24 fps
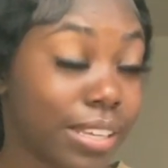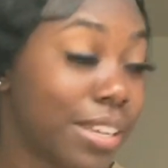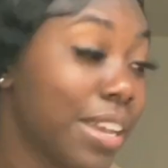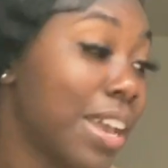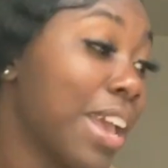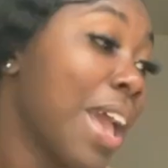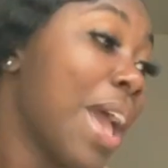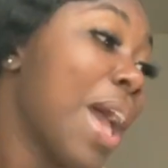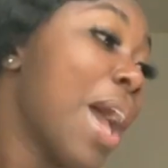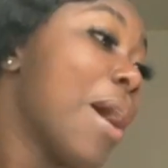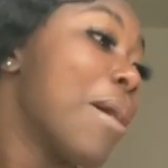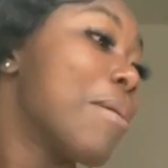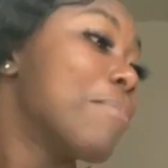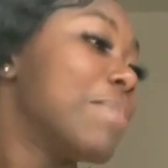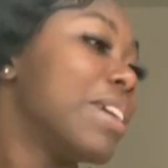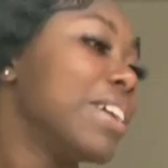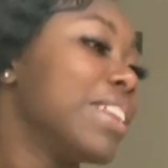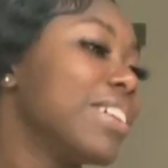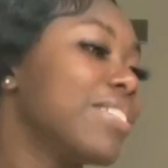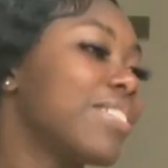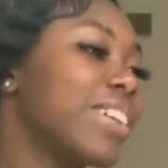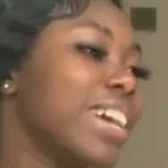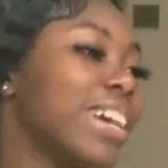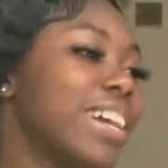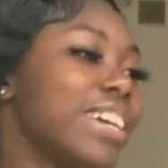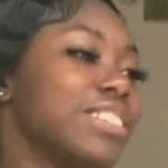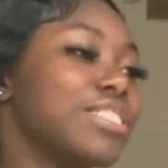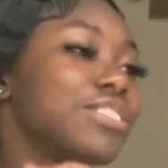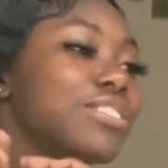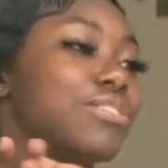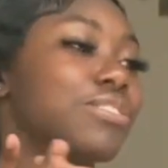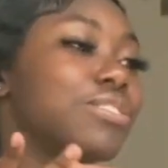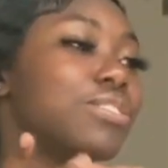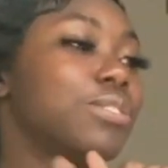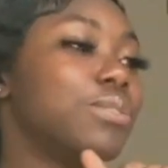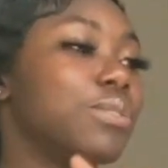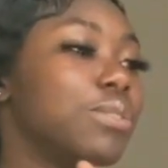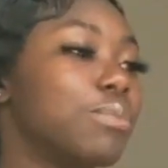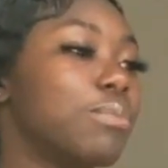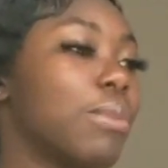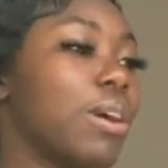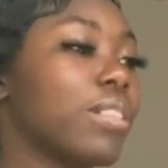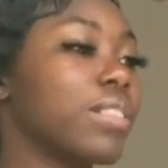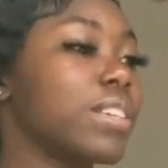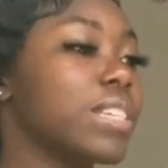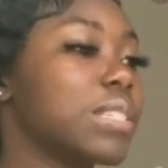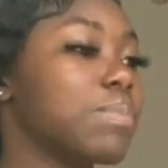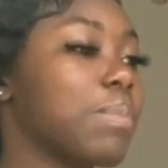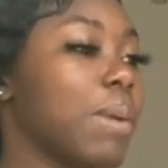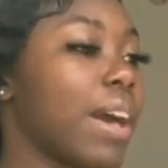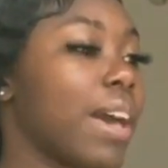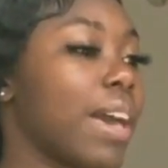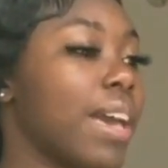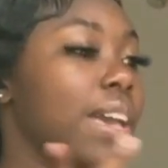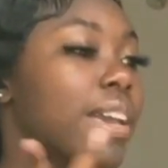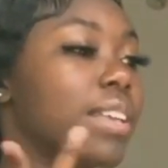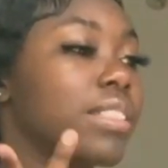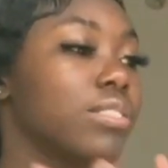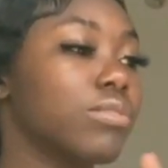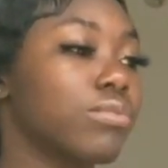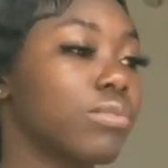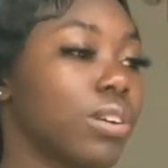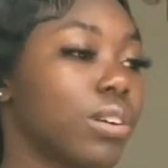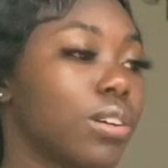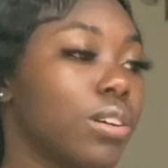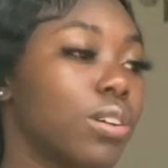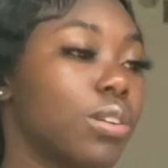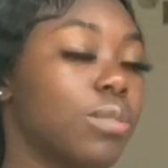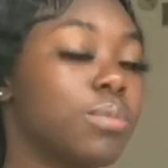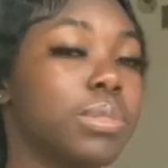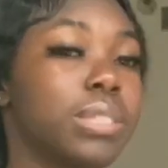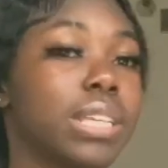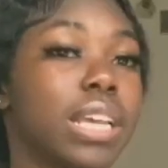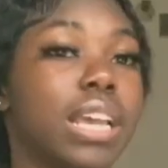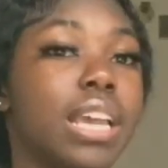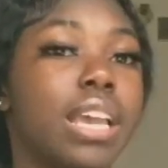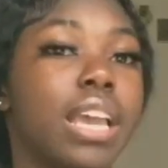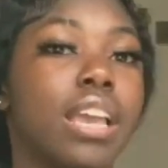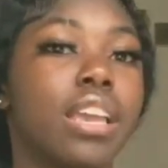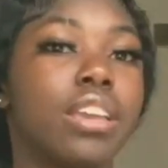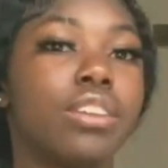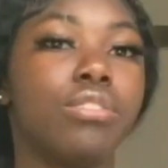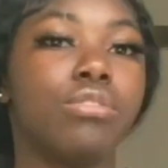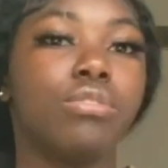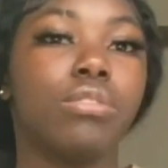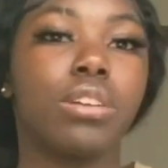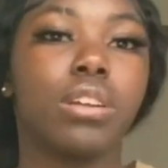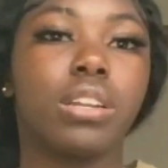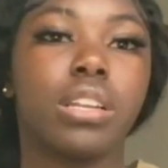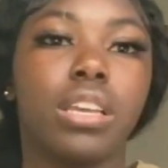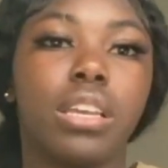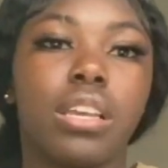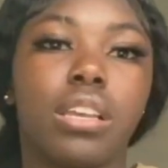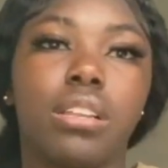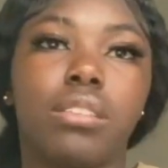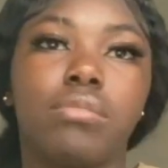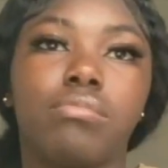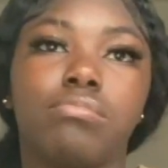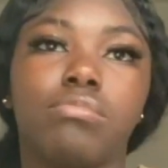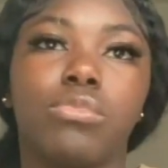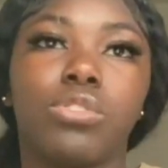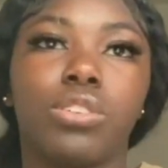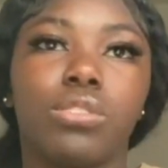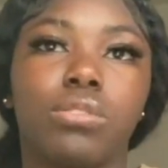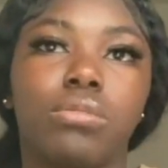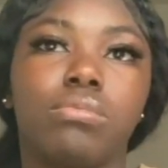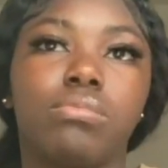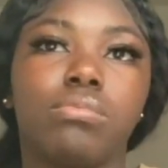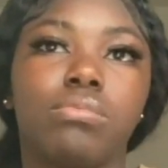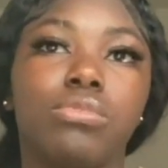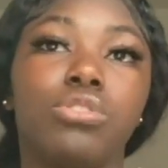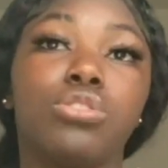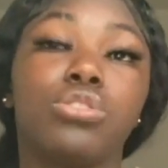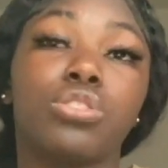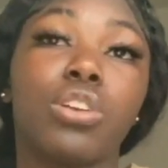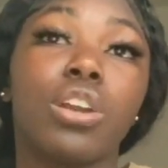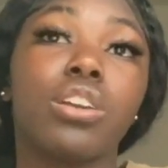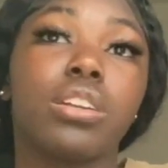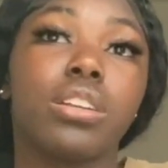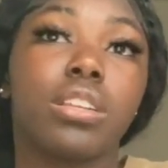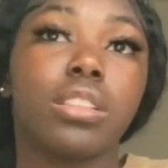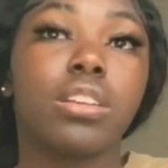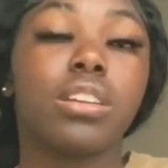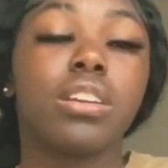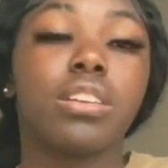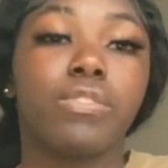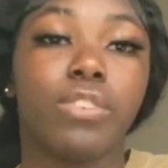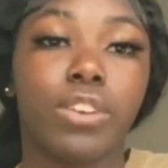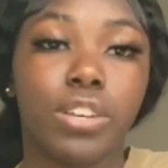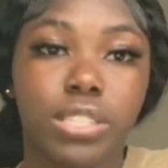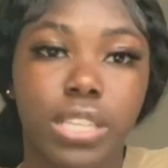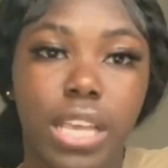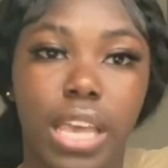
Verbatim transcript: But anyways, you do Marlin Spike, the ropes, and you learning, well, you starting to learn first aid.